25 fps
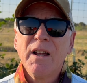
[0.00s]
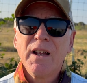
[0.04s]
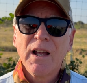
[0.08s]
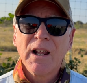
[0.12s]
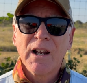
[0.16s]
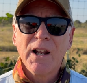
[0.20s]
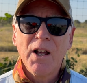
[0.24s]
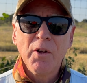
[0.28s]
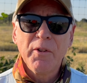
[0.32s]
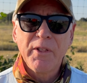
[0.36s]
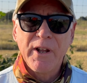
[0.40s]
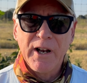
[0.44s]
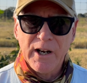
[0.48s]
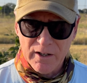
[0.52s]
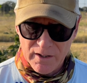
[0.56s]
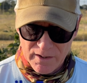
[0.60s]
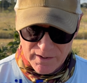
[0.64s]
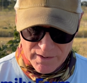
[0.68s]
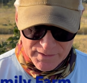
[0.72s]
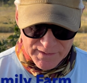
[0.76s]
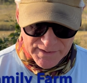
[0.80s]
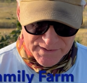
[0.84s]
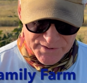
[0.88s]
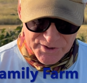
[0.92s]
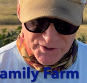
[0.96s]
Hello there,
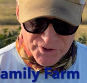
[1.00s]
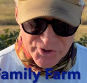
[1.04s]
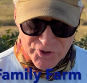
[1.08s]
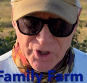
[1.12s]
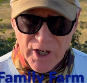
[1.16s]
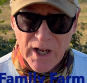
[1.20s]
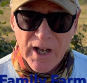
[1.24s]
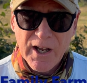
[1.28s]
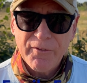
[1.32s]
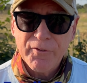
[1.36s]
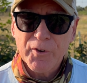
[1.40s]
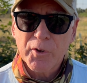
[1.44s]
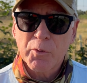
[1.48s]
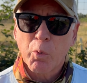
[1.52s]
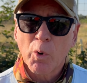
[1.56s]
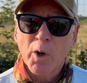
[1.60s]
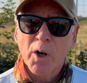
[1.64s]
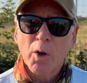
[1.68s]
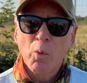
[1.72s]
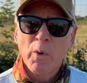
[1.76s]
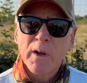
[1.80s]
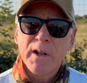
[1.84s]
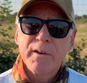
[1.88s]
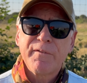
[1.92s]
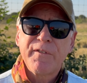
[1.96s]
this is Jeff with
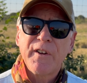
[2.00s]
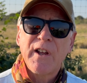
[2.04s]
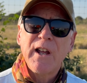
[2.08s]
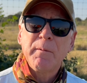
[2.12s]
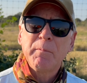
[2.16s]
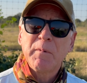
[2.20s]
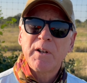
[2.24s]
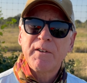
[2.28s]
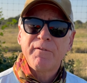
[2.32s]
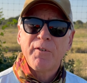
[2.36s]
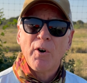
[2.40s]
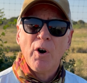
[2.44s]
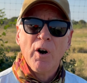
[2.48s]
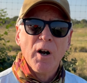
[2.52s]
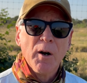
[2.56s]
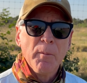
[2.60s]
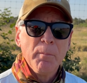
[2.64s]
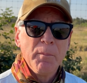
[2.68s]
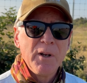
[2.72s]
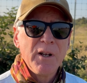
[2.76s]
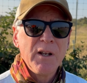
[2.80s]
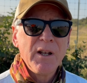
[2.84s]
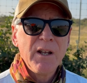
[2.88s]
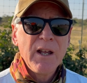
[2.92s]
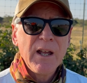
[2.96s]
Whirlwind Family Farm,
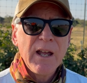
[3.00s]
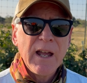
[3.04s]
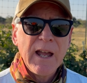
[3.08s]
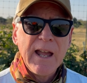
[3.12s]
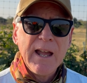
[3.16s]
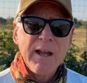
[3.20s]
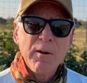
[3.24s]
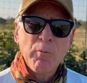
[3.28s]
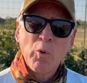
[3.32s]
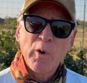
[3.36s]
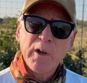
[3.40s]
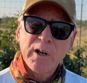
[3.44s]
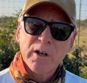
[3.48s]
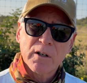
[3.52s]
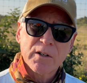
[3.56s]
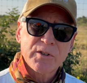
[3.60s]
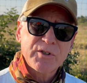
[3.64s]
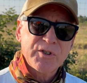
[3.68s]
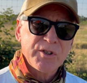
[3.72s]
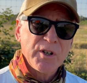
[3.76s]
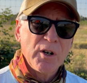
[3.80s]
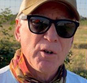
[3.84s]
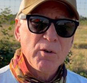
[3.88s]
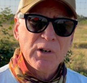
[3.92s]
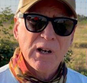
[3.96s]
and we are
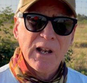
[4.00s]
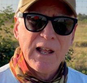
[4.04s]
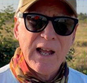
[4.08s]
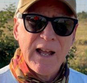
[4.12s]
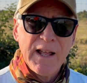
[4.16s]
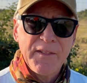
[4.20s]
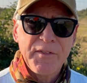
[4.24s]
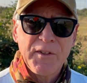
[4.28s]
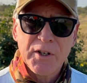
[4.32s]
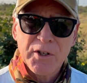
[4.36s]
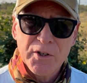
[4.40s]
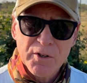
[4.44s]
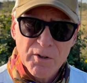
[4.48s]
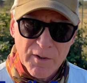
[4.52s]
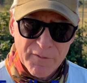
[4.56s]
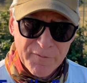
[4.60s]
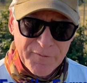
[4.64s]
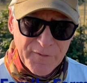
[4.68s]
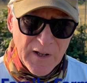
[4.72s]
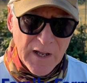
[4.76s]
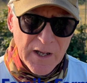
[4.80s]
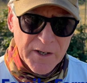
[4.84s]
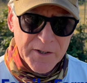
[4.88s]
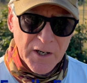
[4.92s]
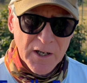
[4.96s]
so glad that you have
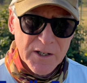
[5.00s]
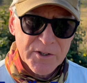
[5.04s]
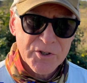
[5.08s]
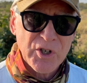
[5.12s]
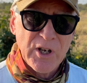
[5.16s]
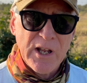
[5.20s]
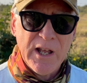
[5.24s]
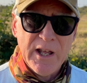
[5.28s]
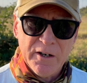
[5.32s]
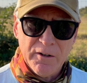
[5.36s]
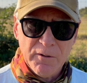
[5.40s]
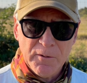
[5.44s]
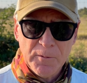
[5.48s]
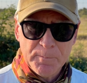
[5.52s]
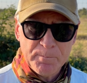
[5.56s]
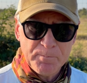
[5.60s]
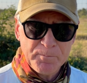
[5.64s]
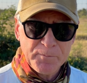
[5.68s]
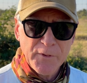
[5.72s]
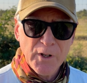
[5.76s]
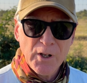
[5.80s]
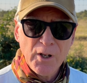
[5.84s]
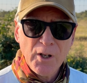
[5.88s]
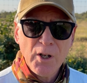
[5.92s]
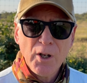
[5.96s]
found our channel.
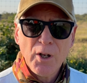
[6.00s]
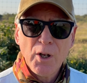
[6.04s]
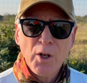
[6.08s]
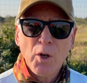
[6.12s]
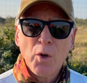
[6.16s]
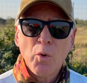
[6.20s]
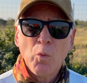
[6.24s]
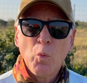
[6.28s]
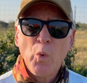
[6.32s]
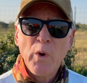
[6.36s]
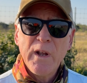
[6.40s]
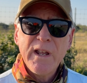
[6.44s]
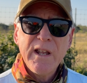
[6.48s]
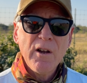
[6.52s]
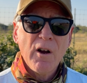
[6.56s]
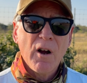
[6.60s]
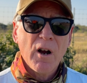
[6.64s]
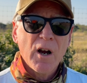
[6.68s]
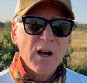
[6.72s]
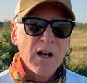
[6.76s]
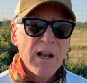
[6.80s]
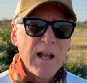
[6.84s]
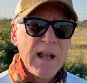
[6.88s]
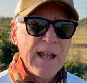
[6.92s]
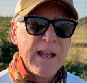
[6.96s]
We
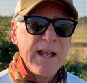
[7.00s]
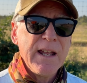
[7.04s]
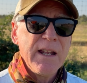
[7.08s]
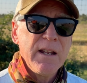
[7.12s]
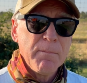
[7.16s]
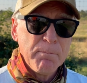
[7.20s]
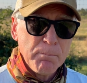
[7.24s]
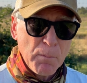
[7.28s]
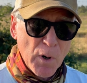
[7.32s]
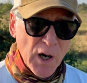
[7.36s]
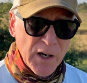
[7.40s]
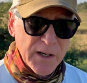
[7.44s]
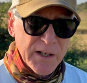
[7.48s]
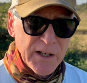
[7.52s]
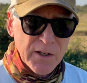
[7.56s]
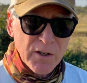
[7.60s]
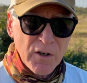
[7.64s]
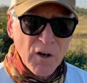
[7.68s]
are a market